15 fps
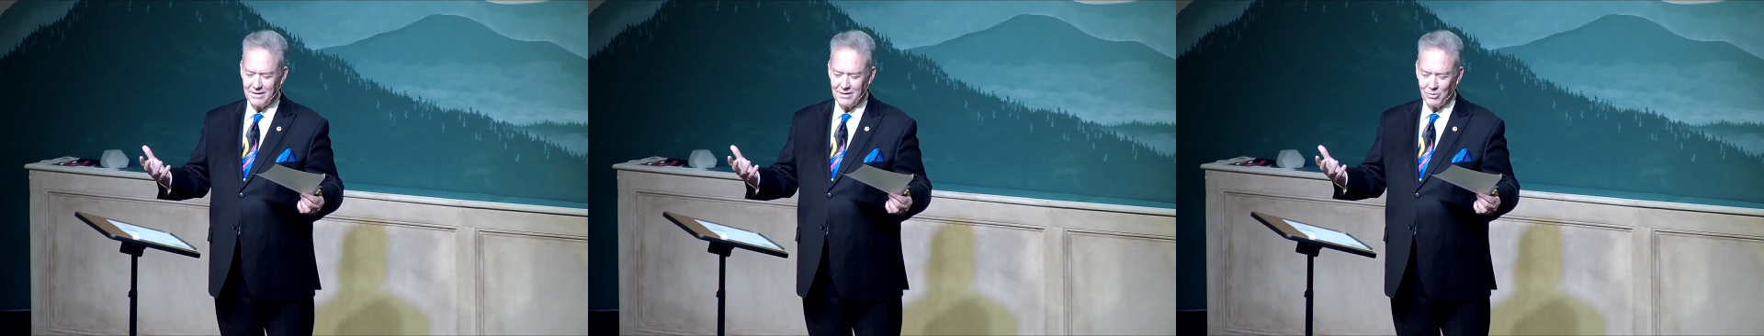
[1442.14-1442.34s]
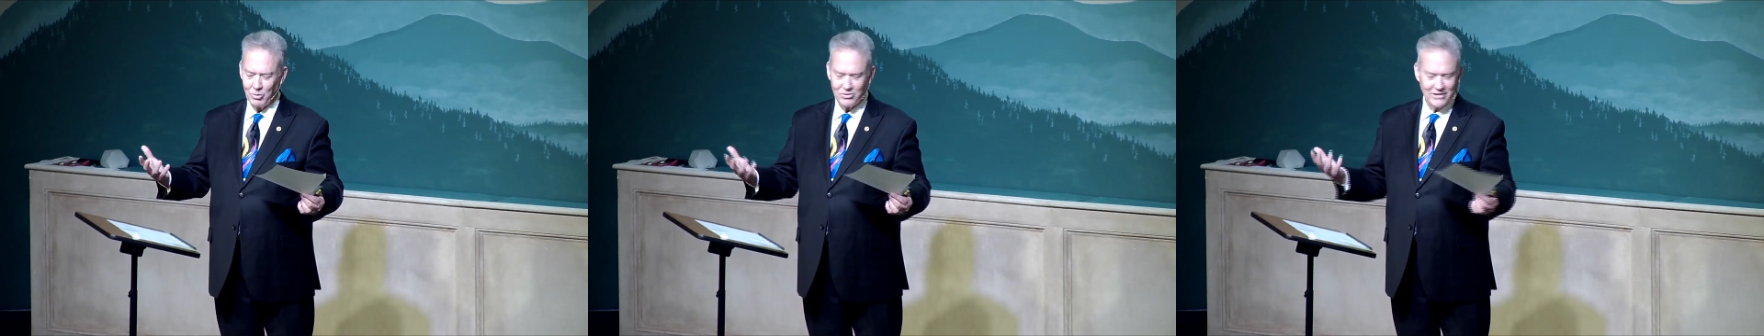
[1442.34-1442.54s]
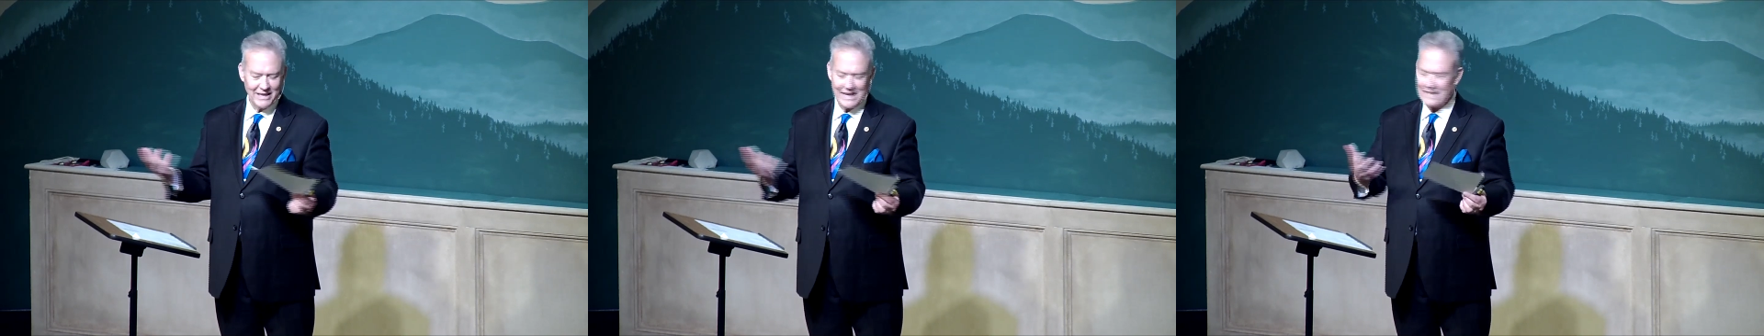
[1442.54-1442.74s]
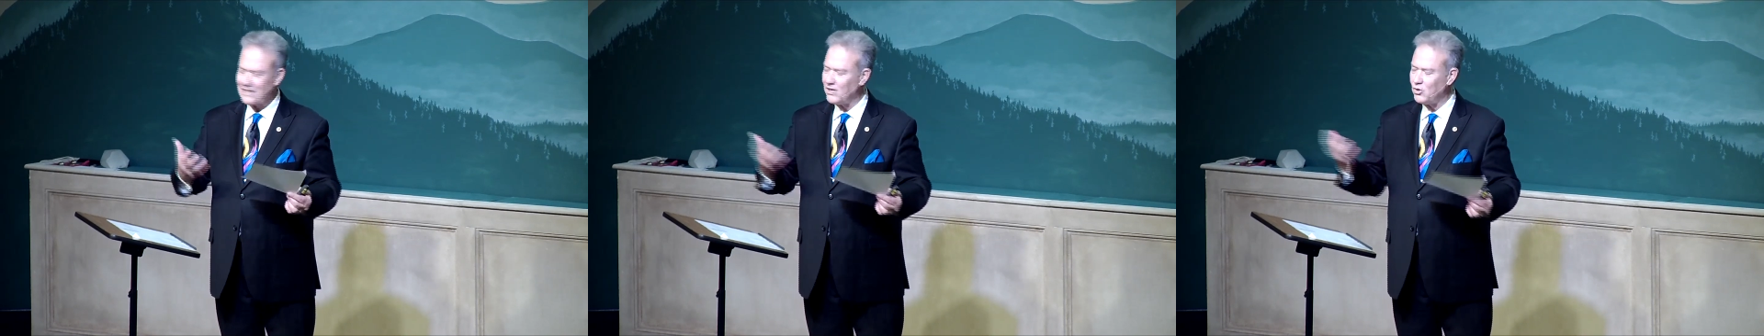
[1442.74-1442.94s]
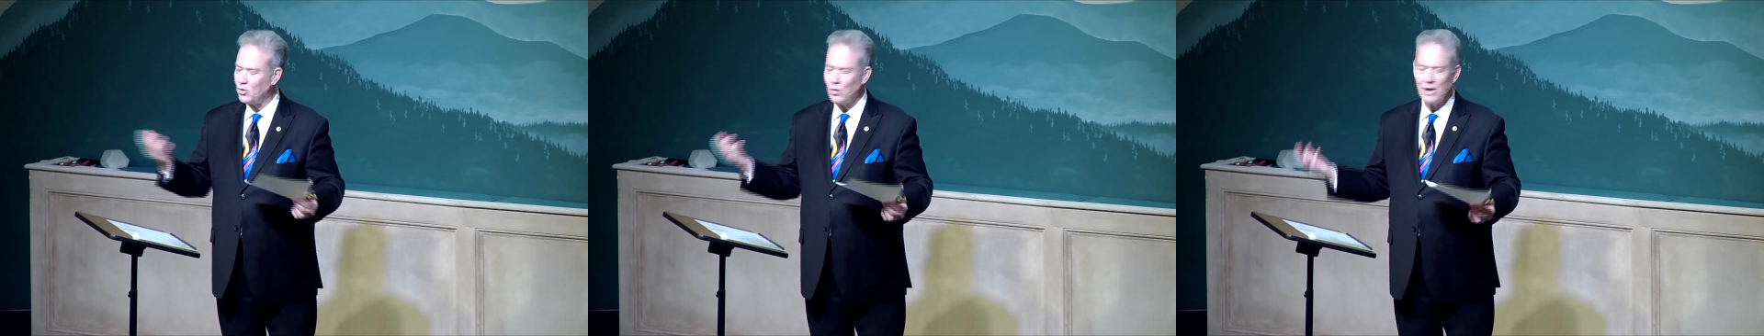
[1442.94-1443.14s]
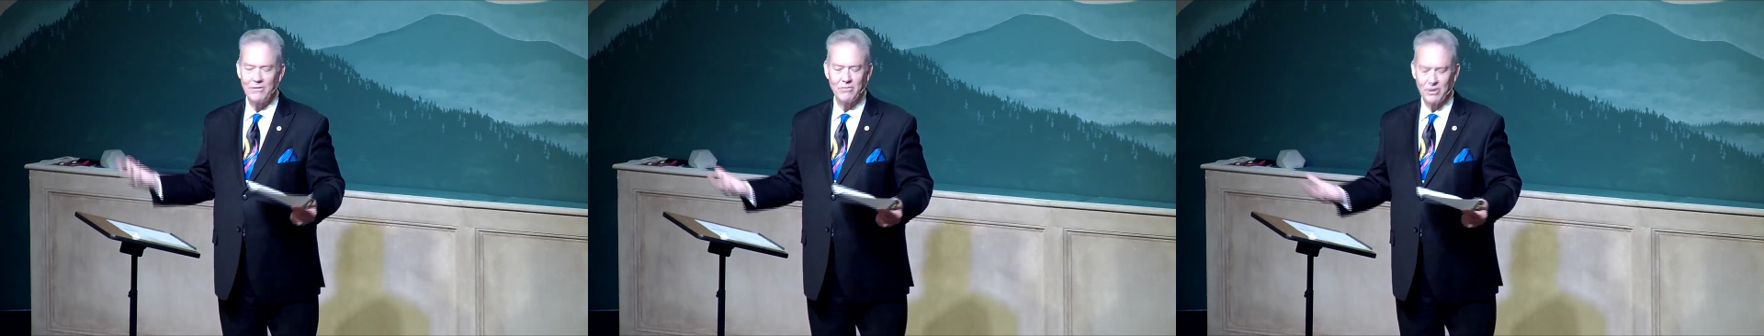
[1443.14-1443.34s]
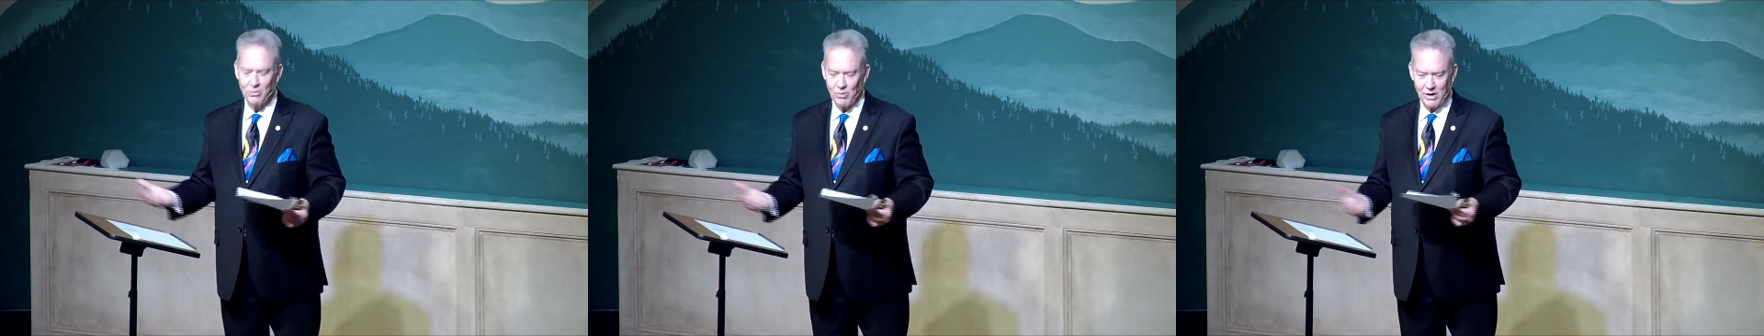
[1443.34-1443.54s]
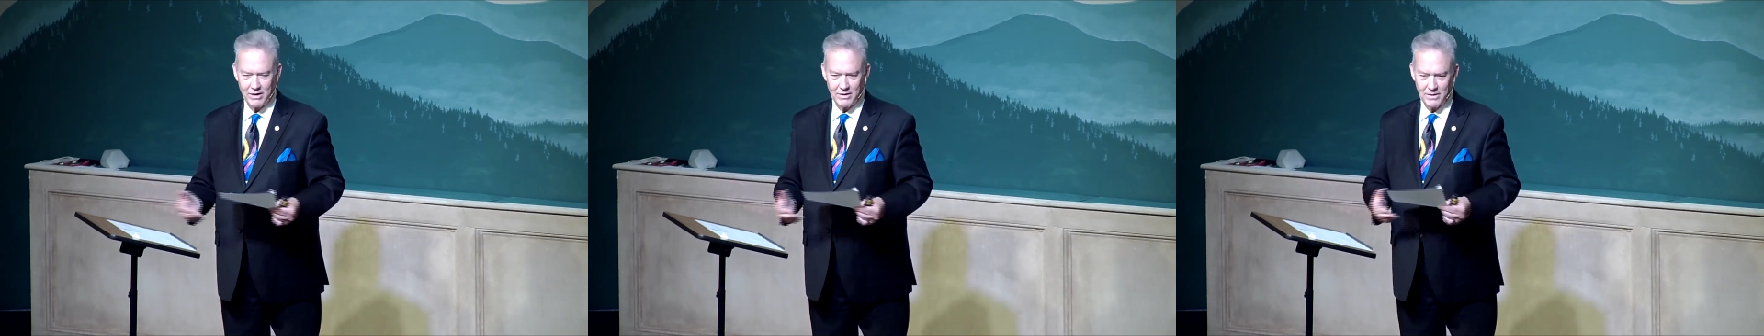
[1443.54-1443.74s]
was connected to
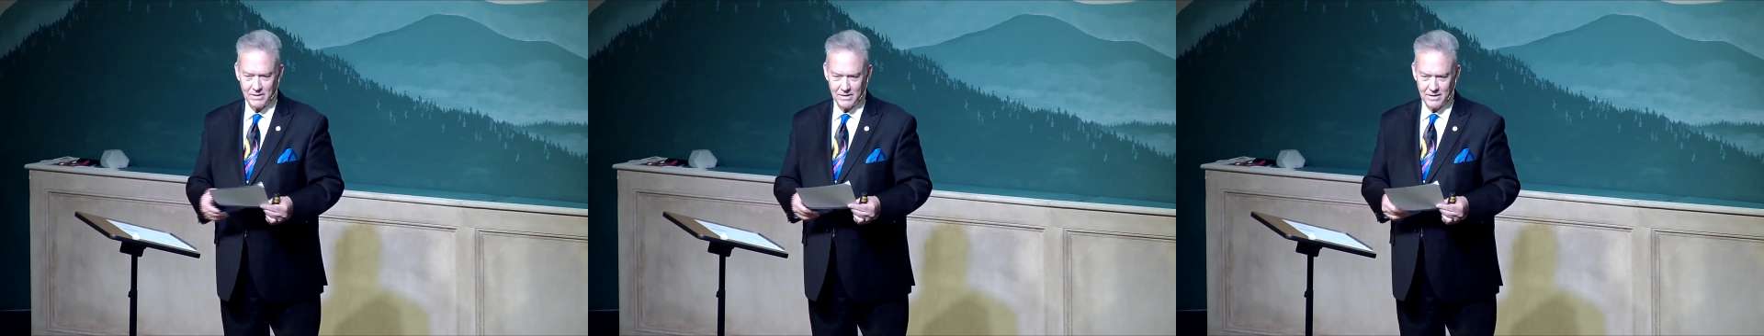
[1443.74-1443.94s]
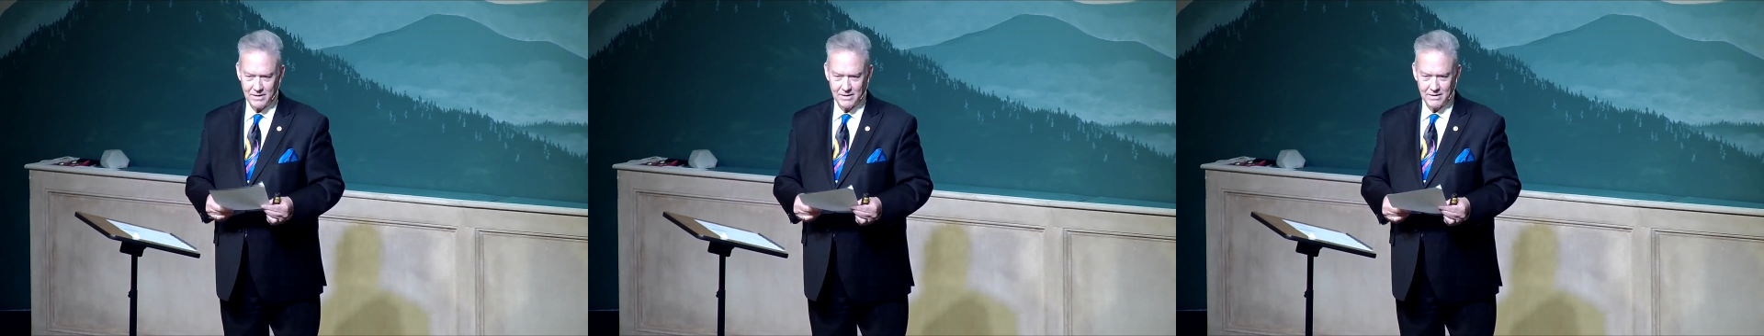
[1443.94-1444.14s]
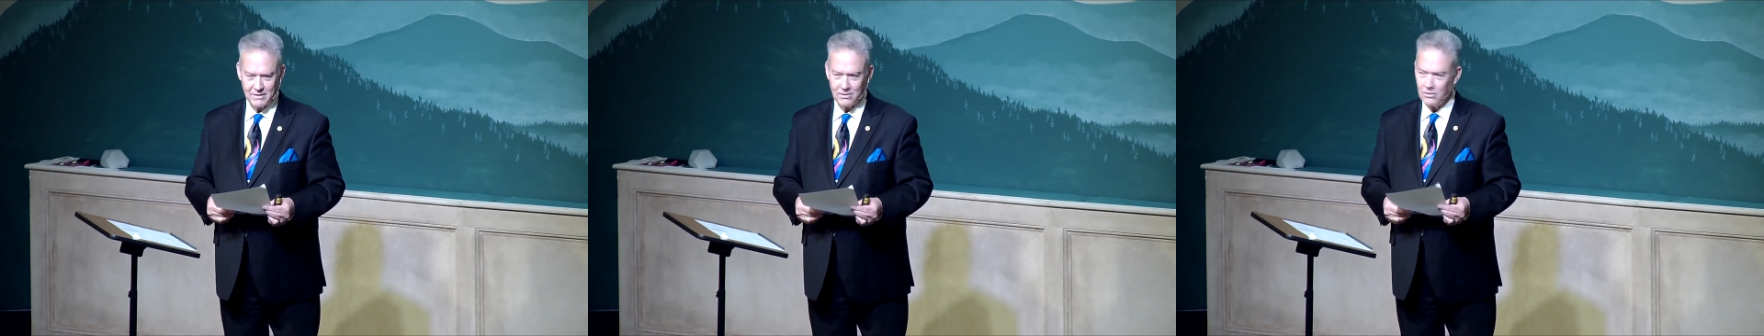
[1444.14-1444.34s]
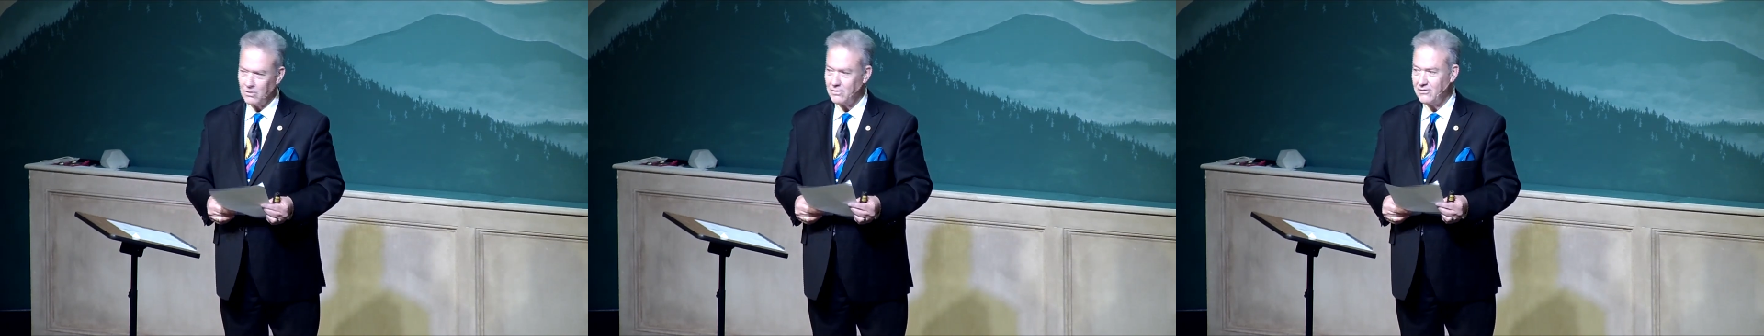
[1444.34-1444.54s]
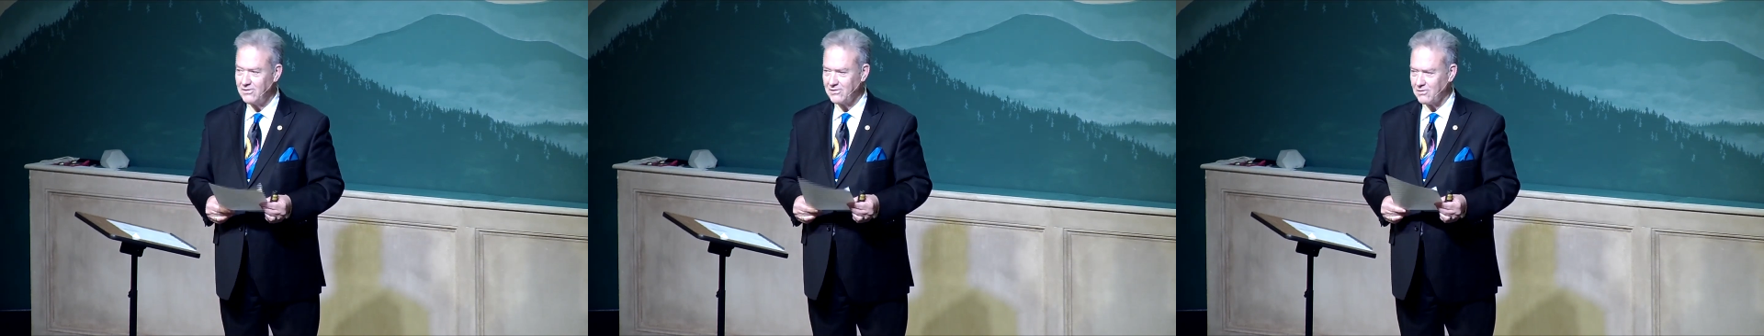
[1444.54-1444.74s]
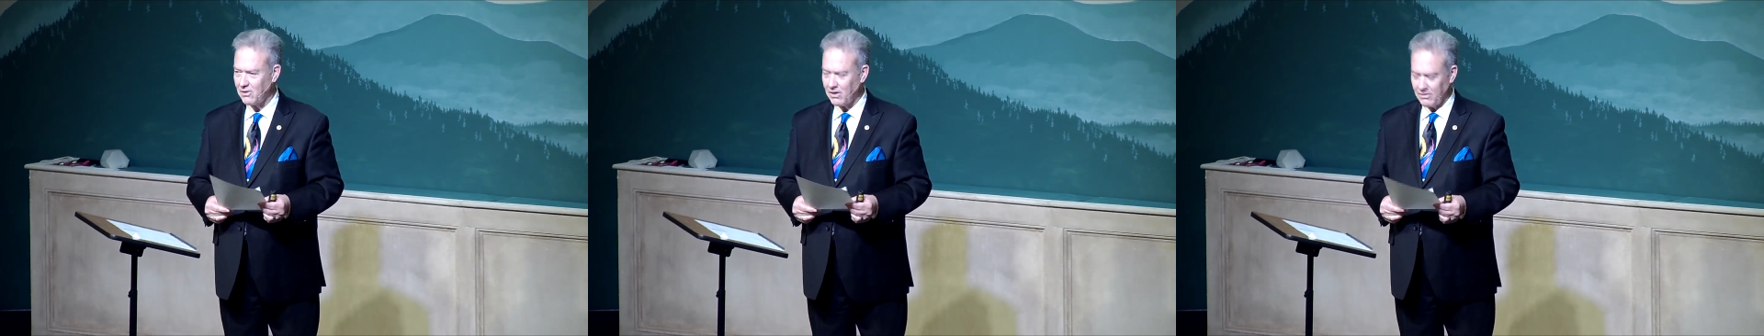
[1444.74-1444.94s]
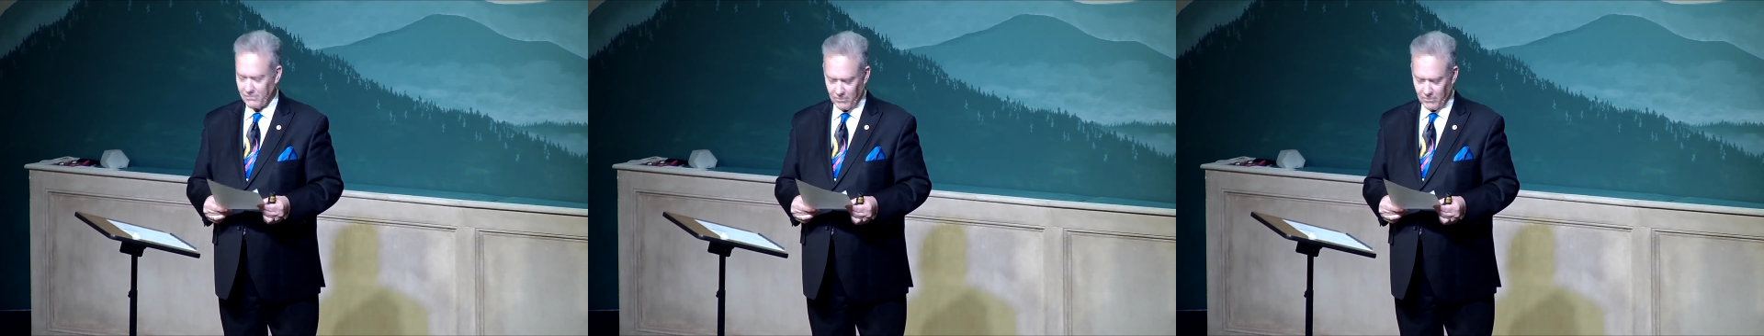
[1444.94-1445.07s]
everyone. Good start for